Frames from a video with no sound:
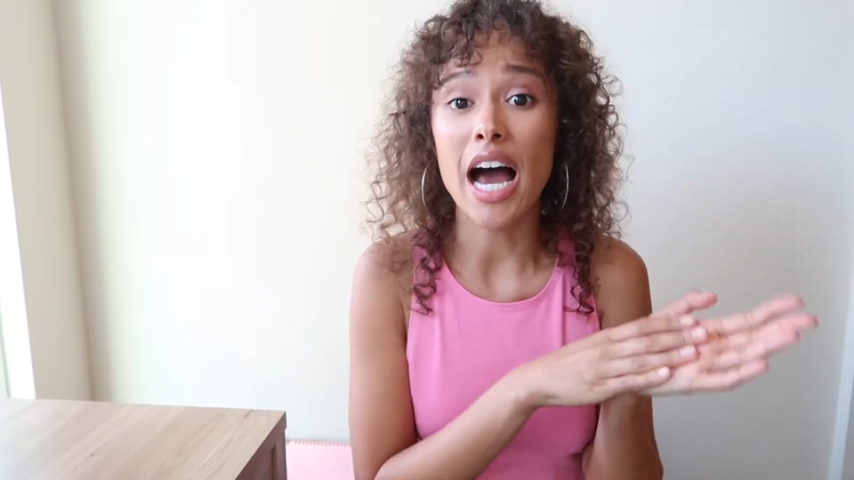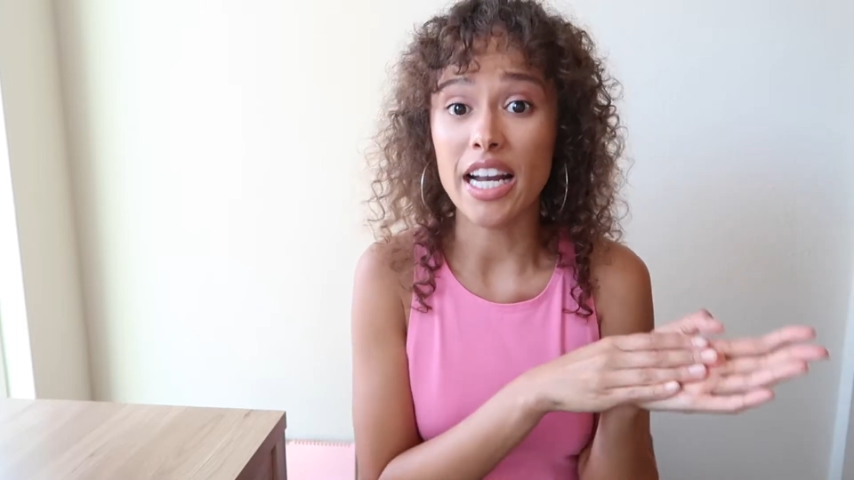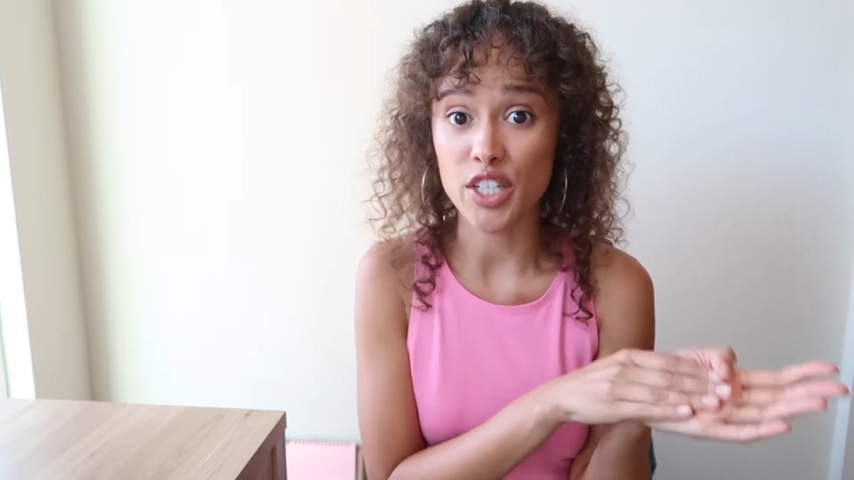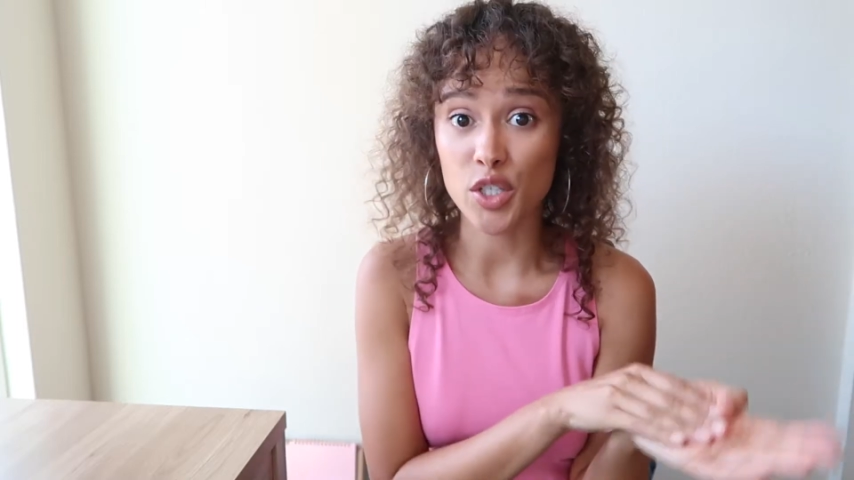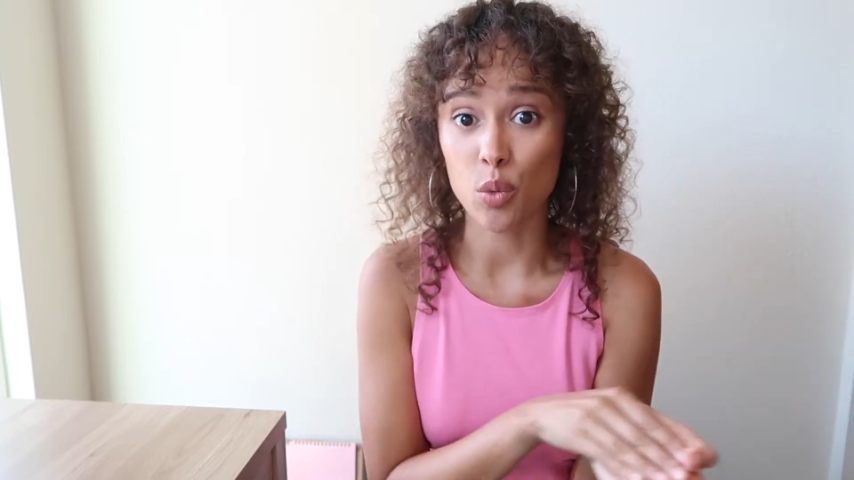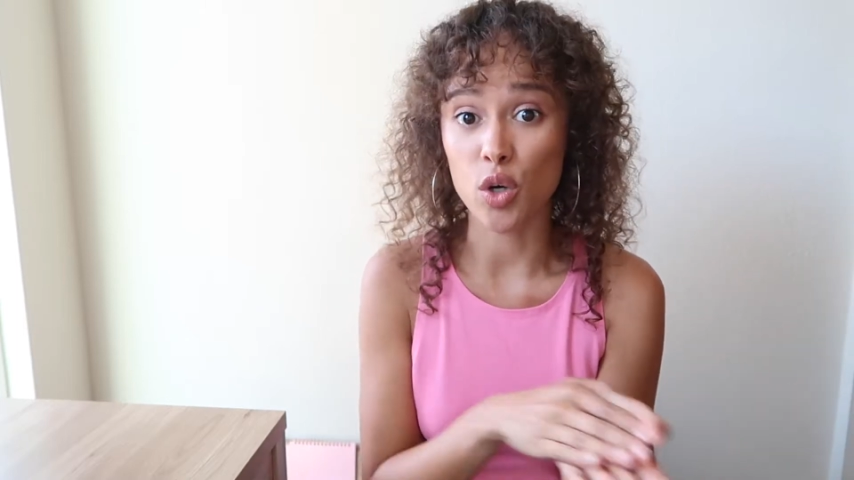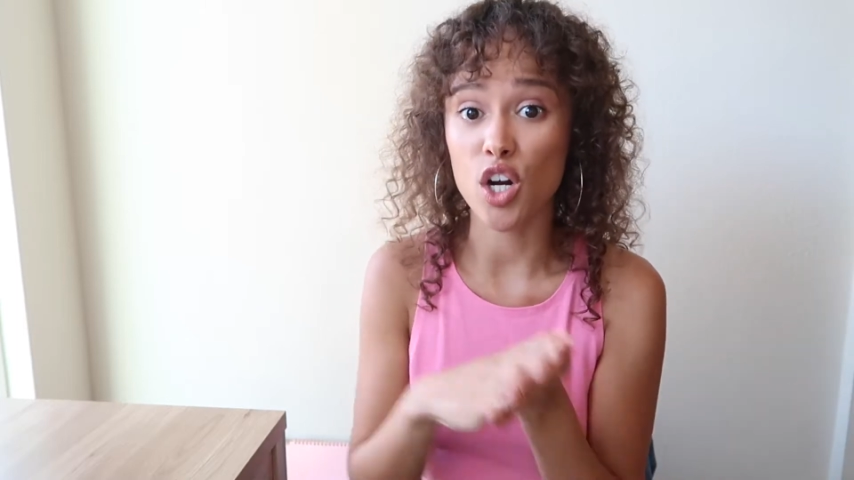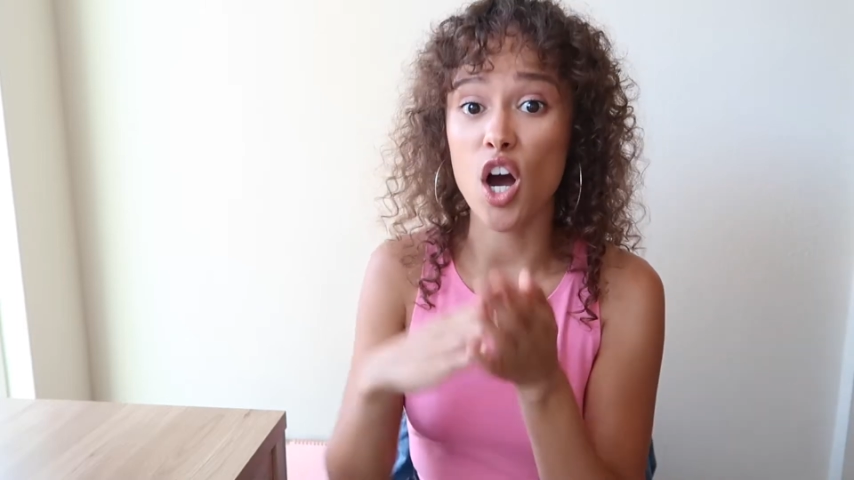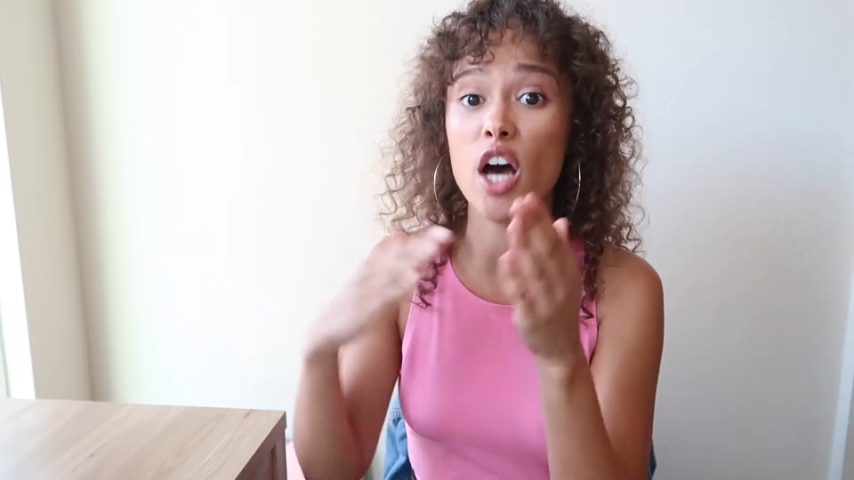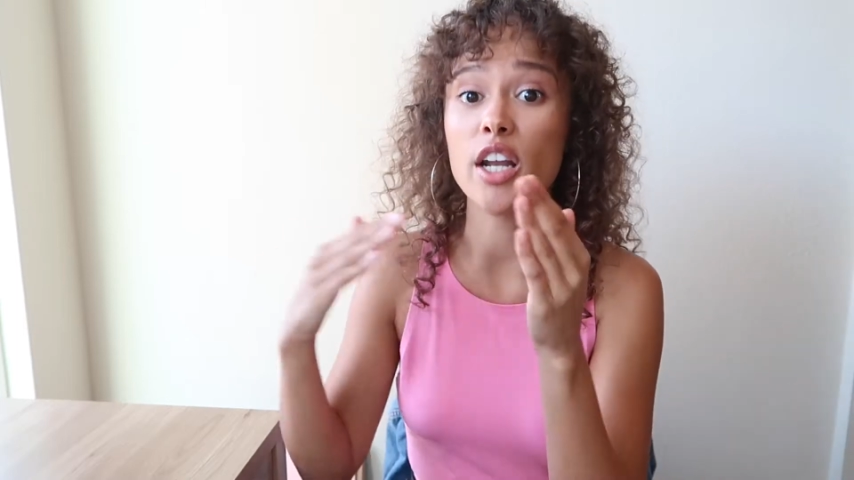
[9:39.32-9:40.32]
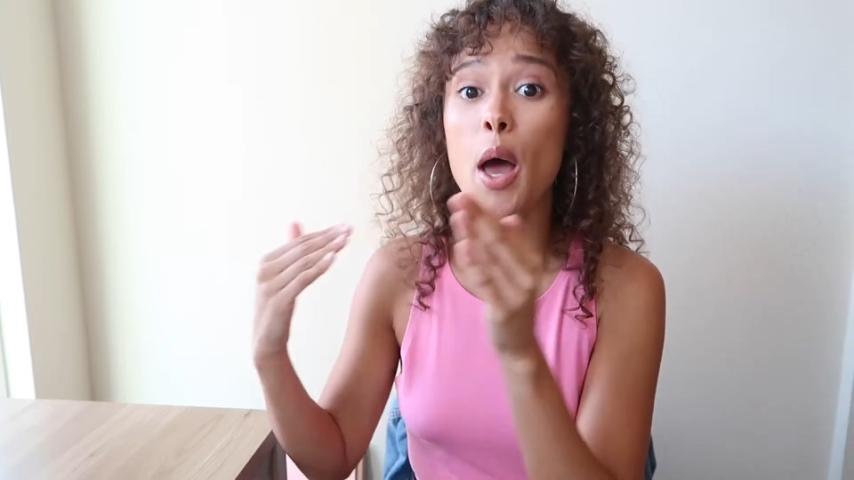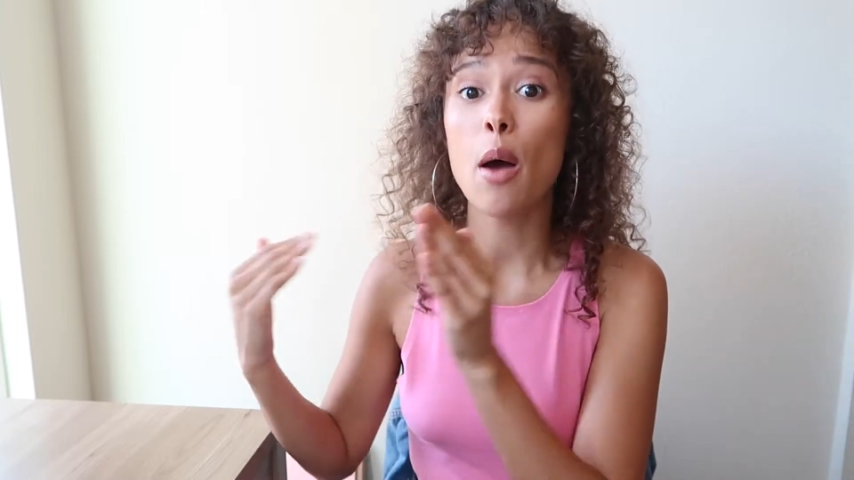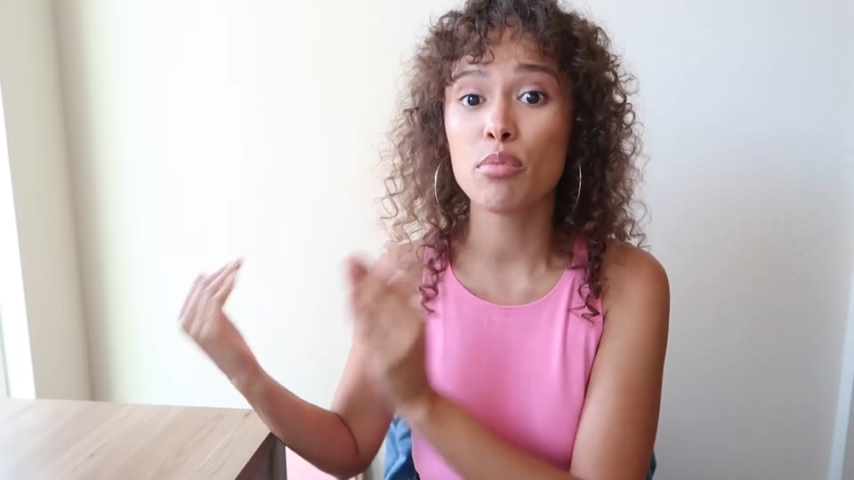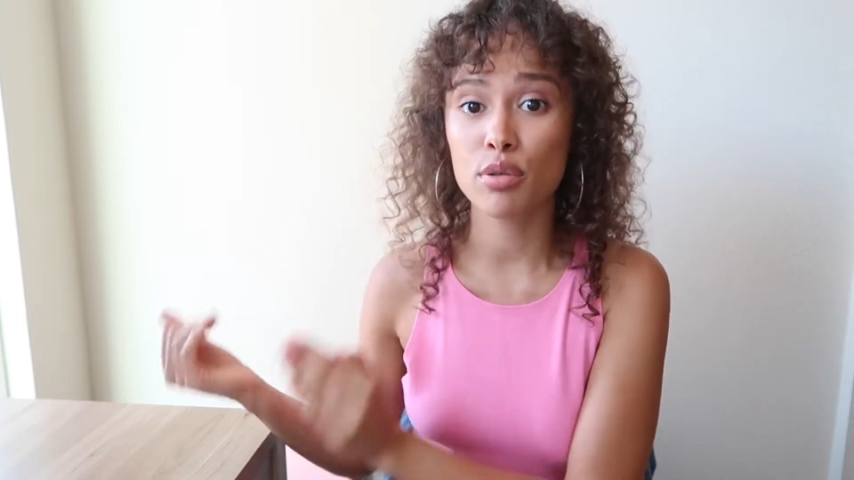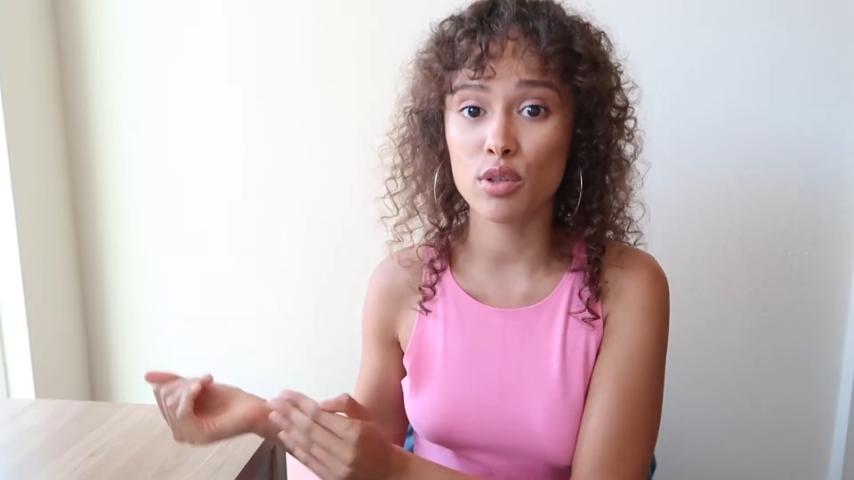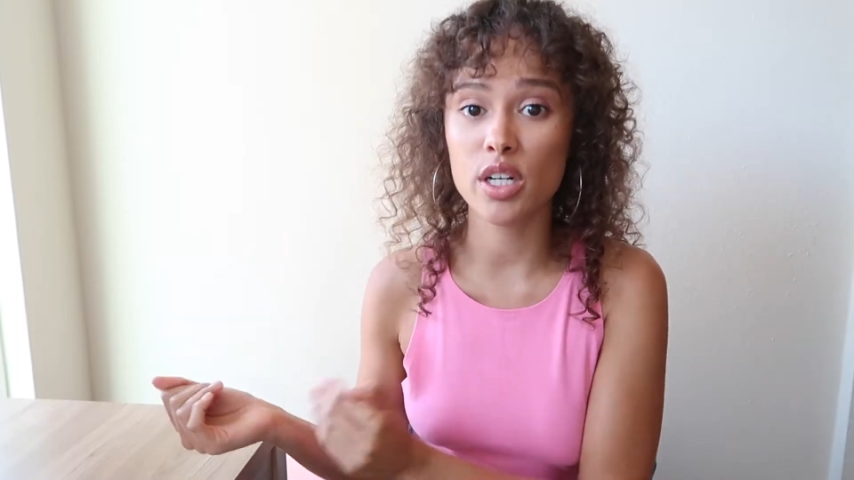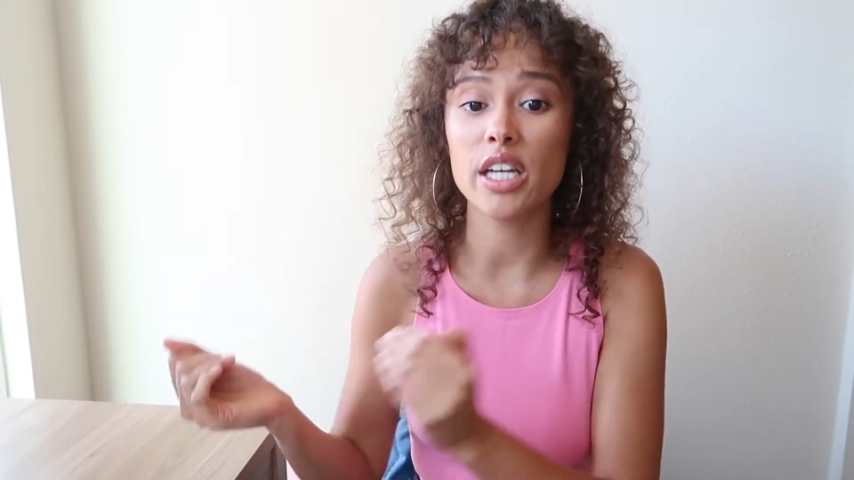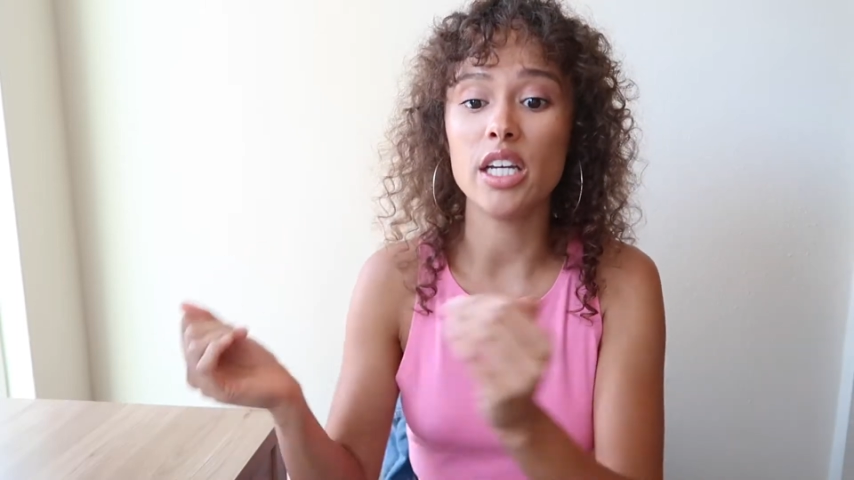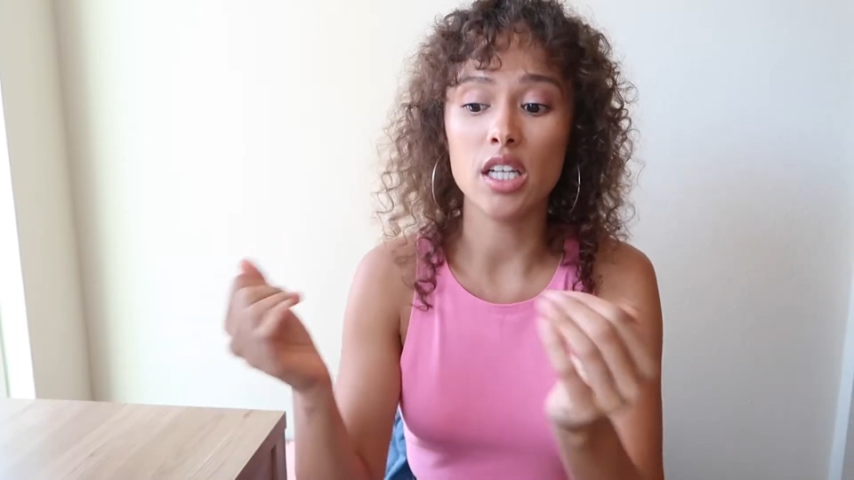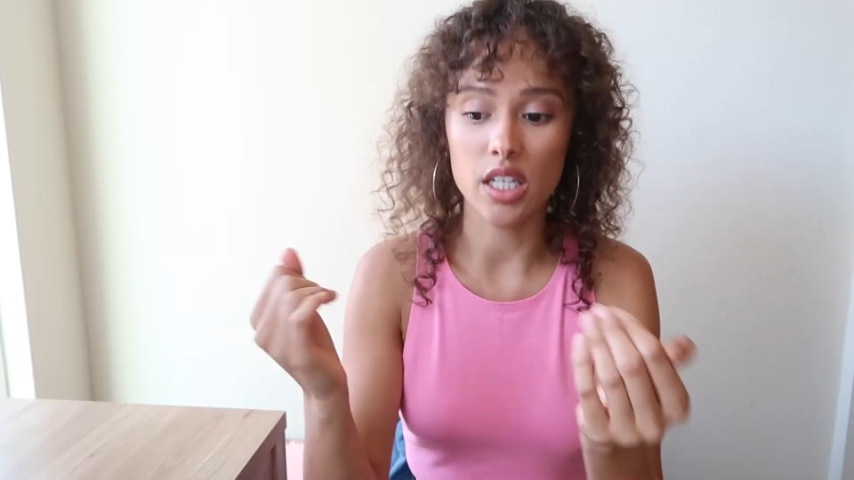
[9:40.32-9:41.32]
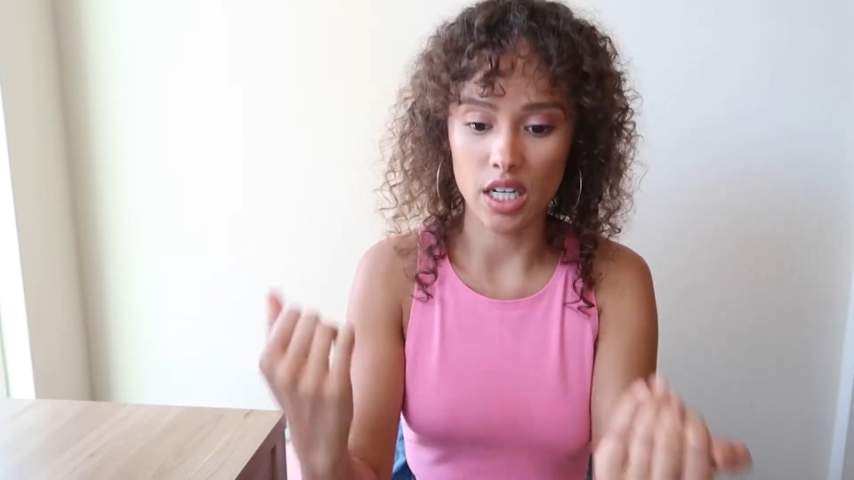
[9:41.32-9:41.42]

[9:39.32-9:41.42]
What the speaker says: I need to work on pre